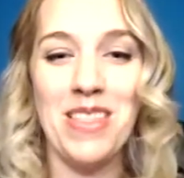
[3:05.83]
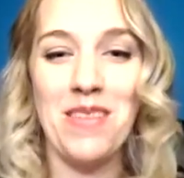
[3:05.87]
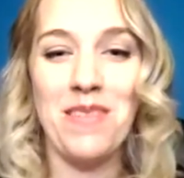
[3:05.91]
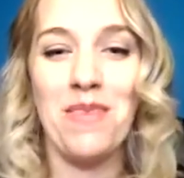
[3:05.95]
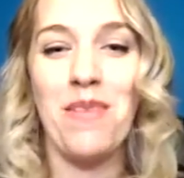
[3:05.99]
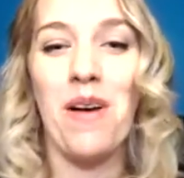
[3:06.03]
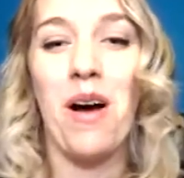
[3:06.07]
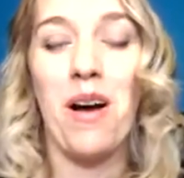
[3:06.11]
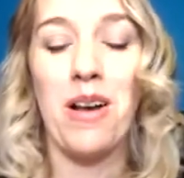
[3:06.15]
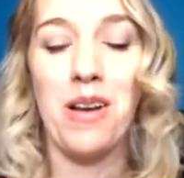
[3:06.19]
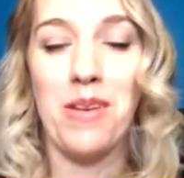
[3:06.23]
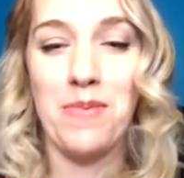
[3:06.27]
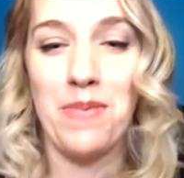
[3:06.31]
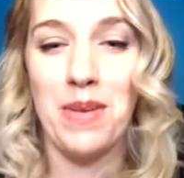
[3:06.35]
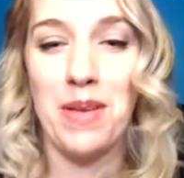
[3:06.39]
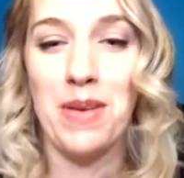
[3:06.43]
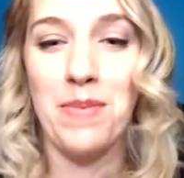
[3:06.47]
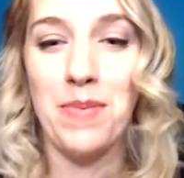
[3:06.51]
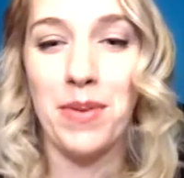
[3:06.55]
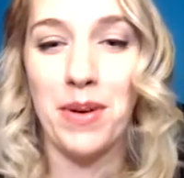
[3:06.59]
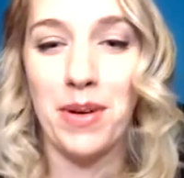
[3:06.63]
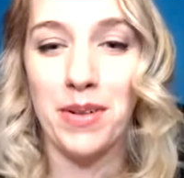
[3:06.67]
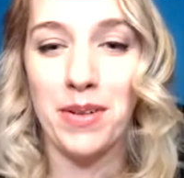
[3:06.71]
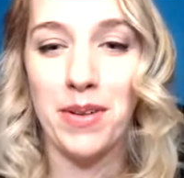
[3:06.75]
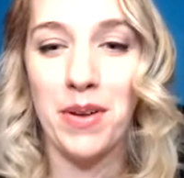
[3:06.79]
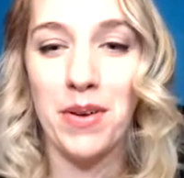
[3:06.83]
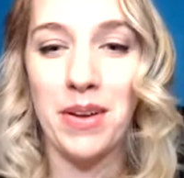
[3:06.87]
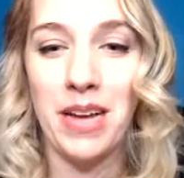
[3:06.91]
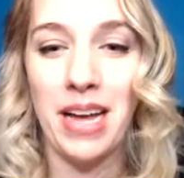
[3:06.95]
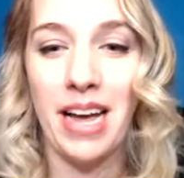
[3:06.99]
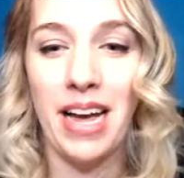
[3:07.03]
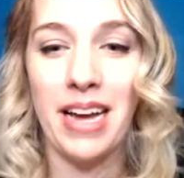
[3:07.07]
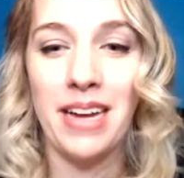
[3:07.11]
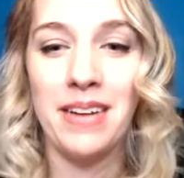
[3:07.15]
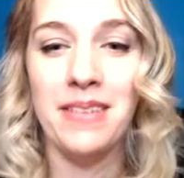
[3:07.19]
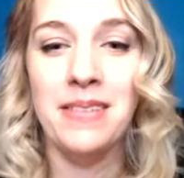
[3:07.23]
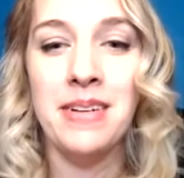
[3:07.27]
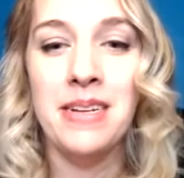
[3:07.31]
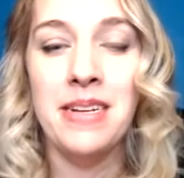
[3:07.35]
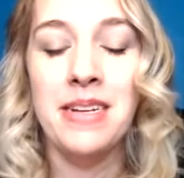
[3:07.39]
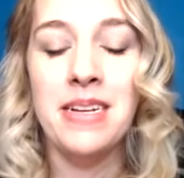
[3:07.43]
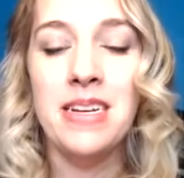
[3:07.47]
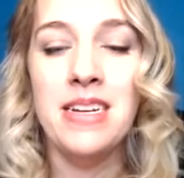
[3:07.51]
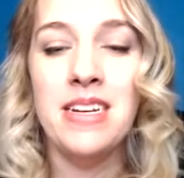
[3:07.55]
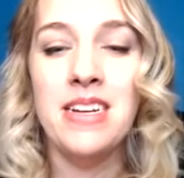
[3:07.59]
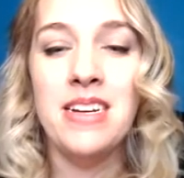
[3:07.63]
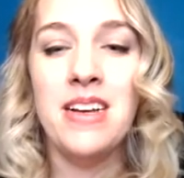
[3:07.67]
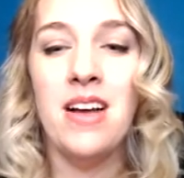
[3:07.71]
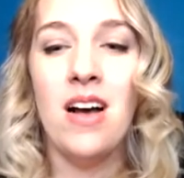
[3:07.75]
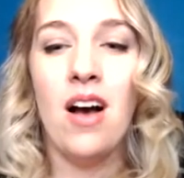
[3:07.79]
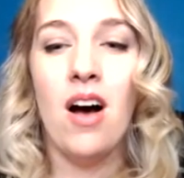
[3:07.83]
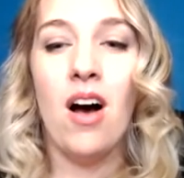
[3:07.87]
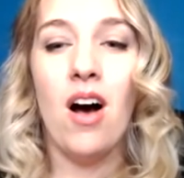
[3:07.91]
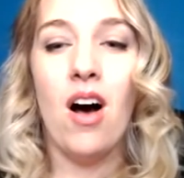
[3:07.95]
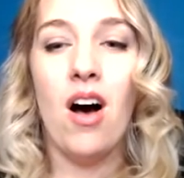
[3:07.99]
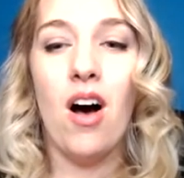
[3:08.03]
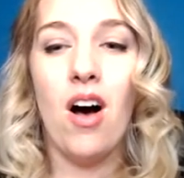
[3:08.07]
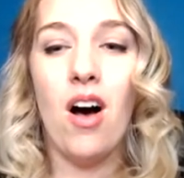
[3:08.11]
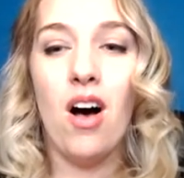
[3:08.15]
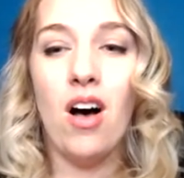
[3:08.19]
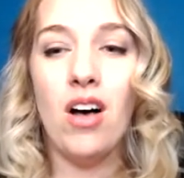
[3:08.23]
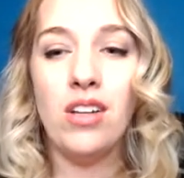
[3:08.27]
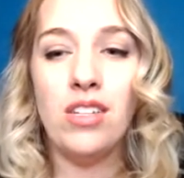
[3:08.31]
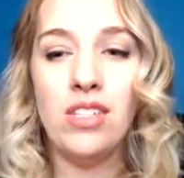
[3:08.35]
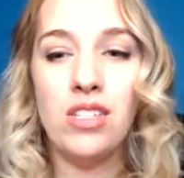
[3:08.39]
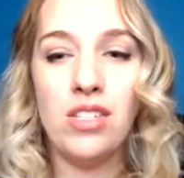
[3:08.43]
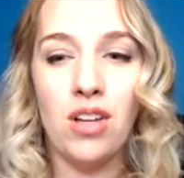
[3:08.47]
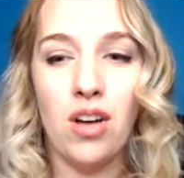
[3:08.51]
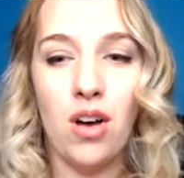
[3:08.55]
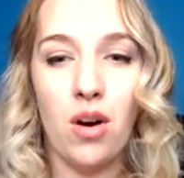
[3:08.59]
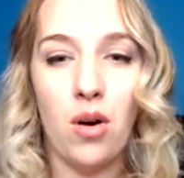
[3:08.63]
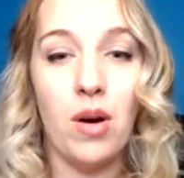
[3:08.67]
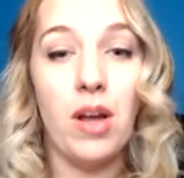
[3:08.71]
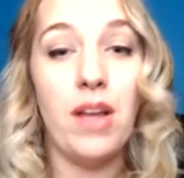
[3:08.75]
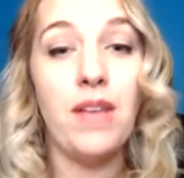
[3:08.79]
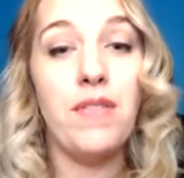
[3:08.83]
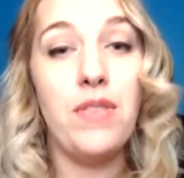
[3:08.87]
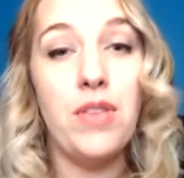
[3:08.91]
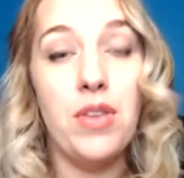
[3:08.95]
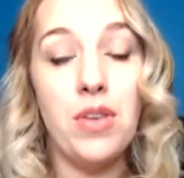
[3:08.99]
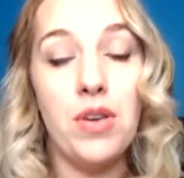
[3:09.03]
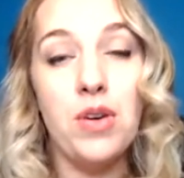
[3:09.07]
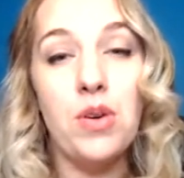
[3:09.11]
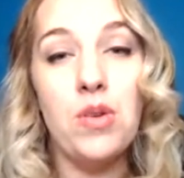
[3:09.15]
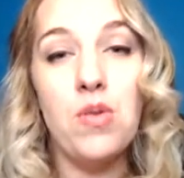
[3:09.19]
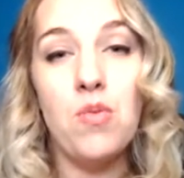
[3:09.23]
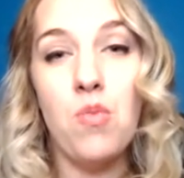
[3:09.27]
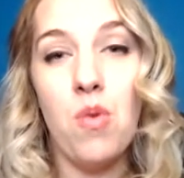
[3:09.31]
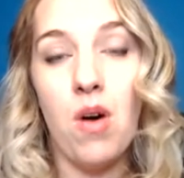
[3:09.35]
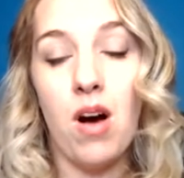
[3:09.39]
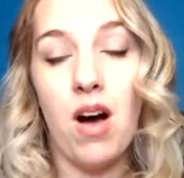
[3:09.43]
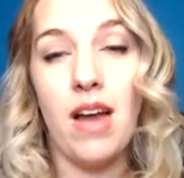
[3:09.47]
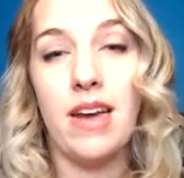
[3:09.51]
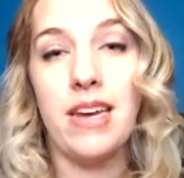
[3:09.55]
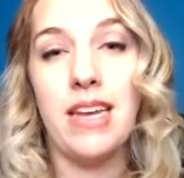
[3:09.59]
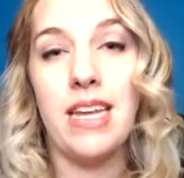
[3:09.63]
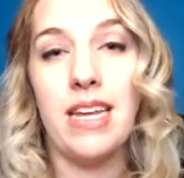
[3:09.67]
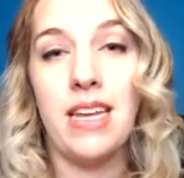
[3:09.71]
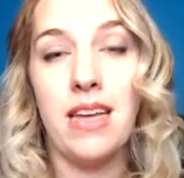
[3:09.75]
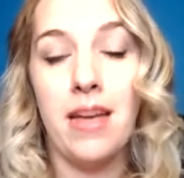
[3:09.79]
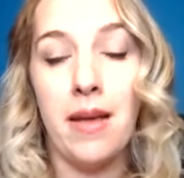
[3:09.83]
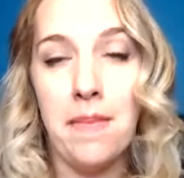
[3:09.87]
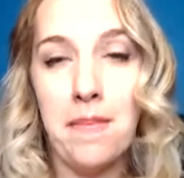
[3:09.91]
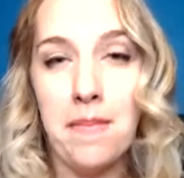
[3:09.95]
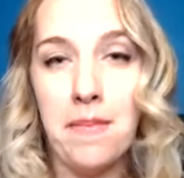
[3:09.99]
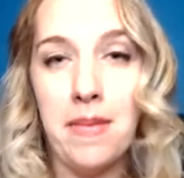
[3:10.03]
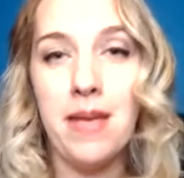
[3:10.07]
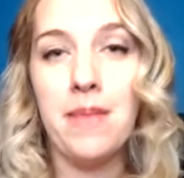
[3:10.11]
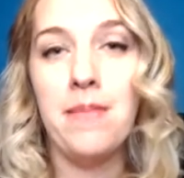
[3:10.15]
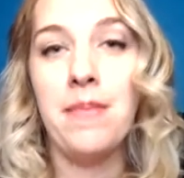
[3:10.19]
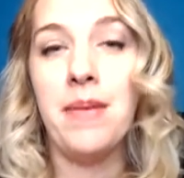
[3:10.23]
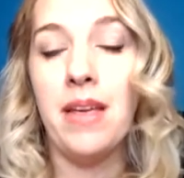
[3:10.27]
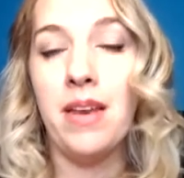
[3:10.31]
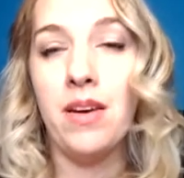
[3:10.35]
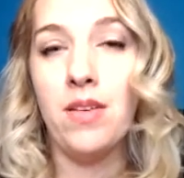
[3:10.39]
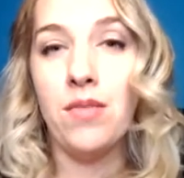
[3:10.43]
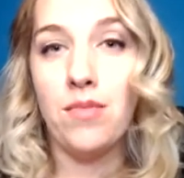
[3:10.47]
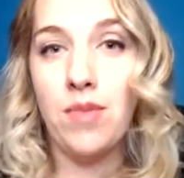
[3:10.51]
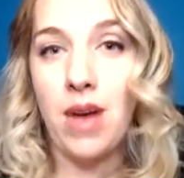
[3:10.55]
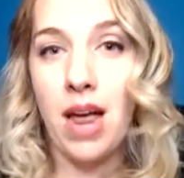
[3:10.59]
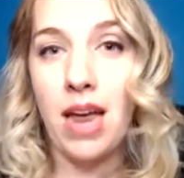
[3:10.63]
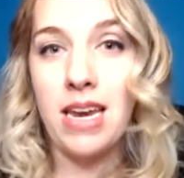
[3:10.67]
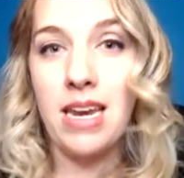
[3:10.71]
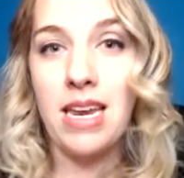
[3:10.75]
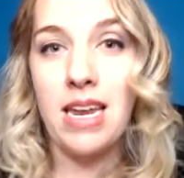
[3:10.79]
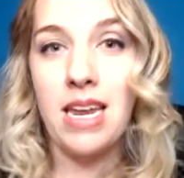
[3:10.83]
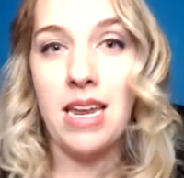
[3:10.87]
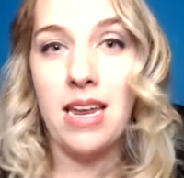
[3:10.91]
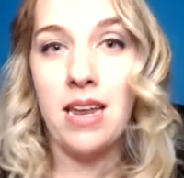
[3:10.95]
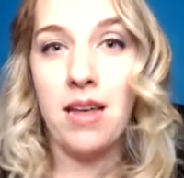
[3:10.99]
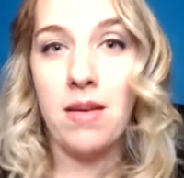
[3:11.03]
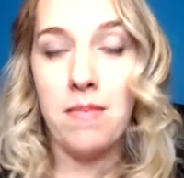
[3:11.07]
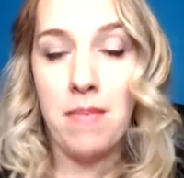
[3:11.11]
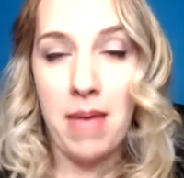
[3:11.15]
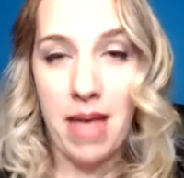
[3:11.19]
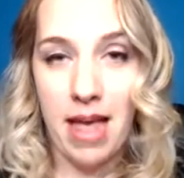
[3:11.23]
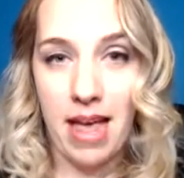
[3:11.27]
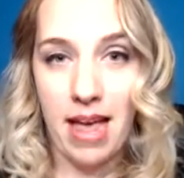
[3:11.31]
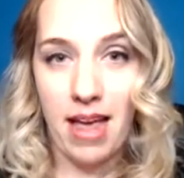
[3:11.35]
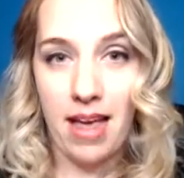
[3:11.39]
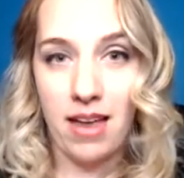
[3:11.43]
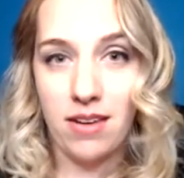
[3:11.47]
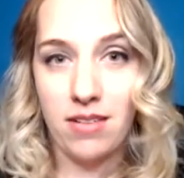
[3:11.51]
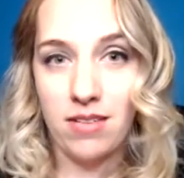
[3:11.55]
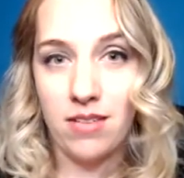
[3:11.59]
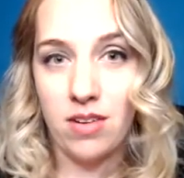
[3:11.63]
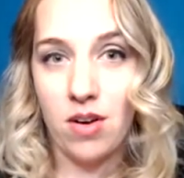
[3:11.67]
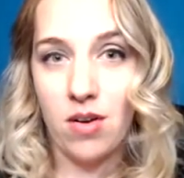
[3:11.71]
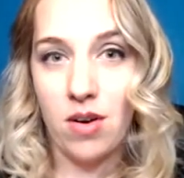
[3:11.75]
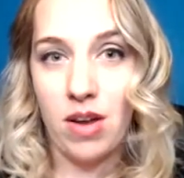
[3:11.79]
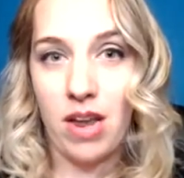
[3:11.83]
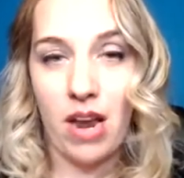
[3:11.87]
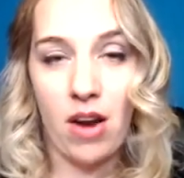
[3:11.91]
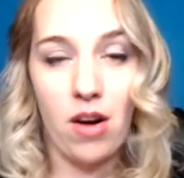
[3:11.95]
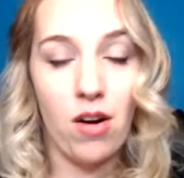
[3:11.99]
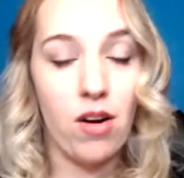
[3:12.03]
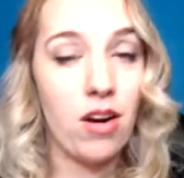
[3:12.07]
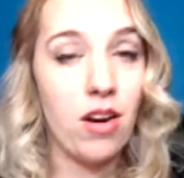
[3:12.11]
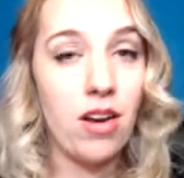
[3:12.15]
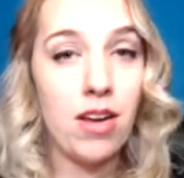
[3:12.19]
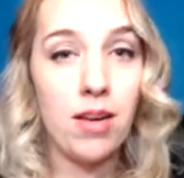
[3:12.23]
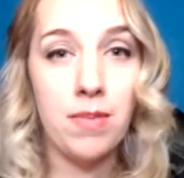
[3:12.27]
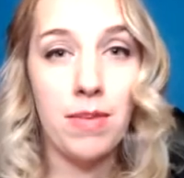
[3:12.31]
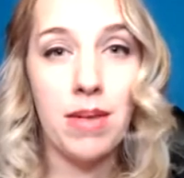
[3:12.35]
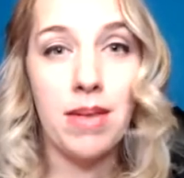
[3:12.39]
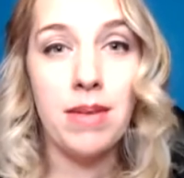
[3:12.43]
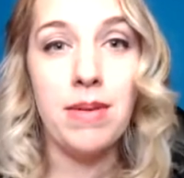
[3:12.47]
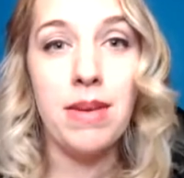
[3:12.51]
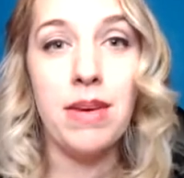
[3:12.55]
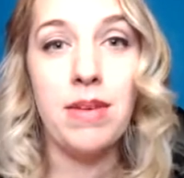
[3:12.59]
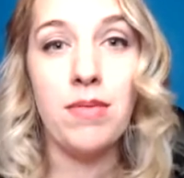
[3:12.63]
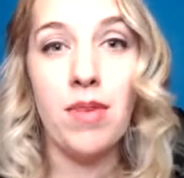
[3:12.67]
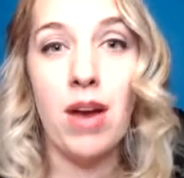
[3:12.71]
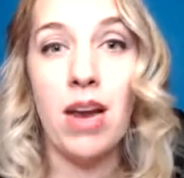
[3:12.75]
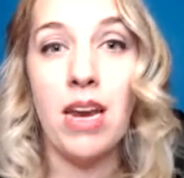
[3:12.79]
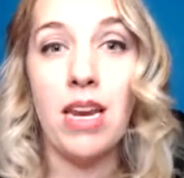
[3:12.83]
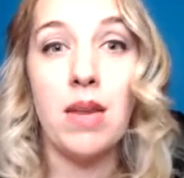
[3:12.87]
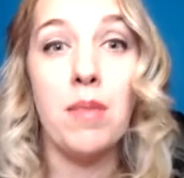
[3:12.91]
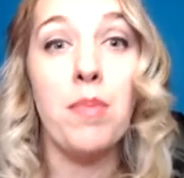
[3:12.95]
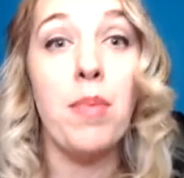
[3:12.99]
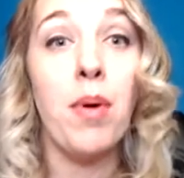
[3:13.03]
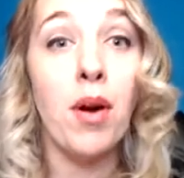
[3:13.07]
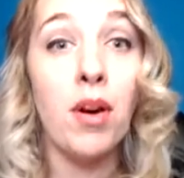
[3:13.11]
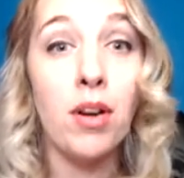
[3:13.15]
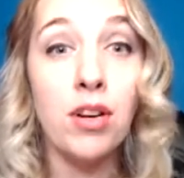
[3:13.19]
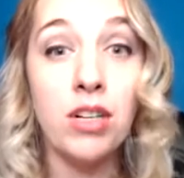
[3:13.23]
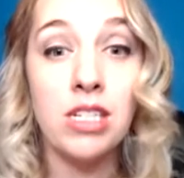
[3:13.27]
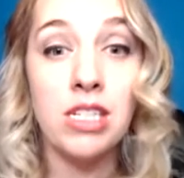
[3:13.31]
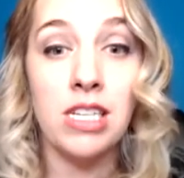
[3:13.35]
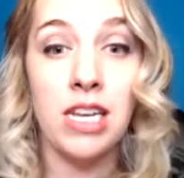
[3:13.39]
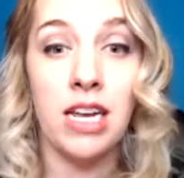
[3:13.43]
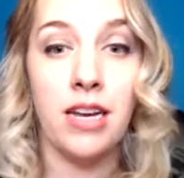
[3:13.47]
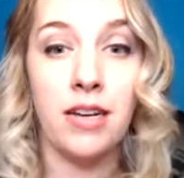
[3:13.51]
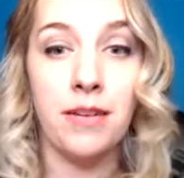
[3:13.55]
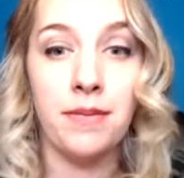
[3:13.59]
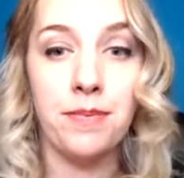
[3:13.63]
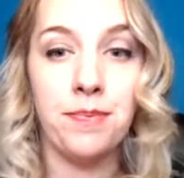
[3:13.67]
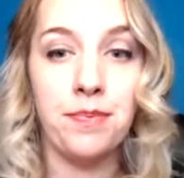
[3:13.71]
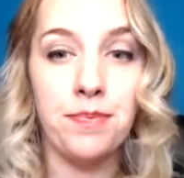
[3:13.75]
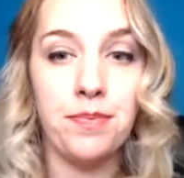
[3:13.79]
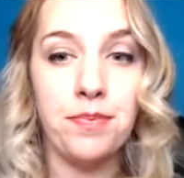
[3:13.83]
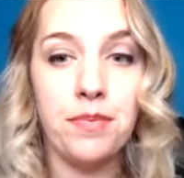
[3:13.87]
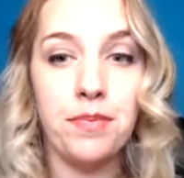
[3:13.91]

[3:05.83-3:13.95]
wrong people. Okay. Also, if you want a commitment-ready man, okay, or a commitment-ready person,